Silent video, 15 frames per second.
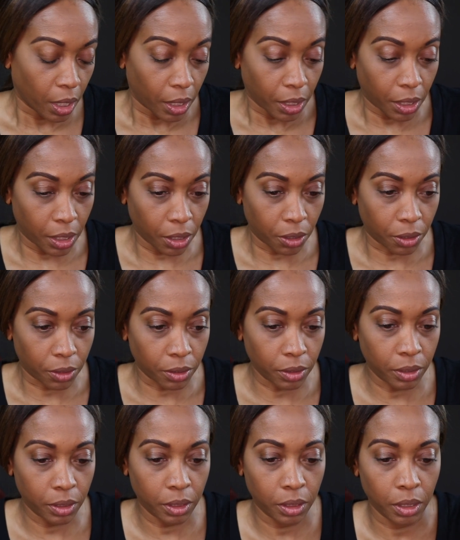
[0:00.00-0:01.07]
here,
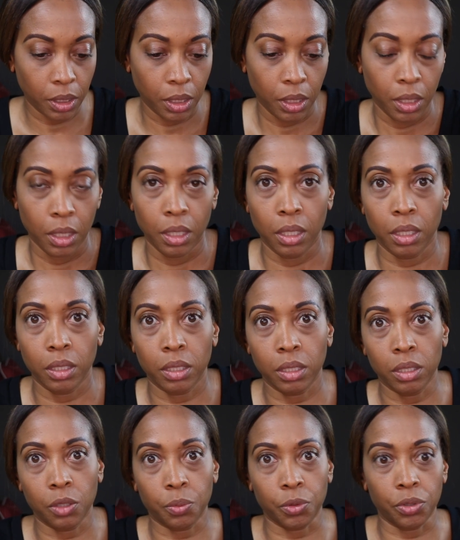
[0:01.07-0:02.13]

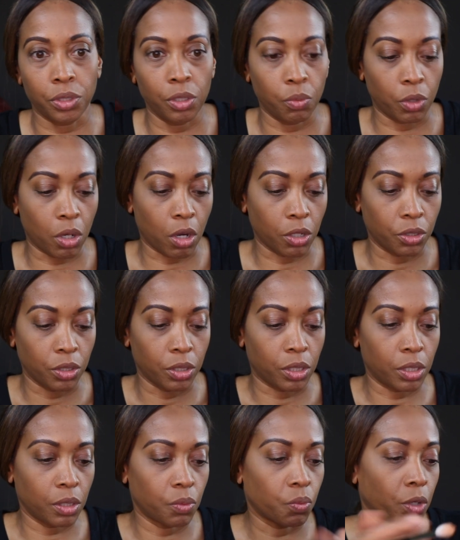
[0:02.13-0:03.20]
since proceed with caution
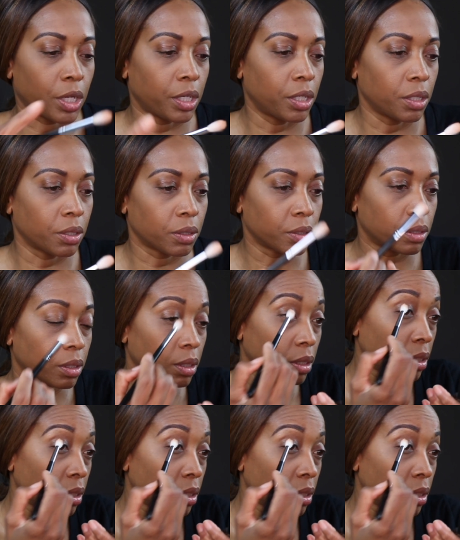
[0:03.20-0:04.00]
sitting right here.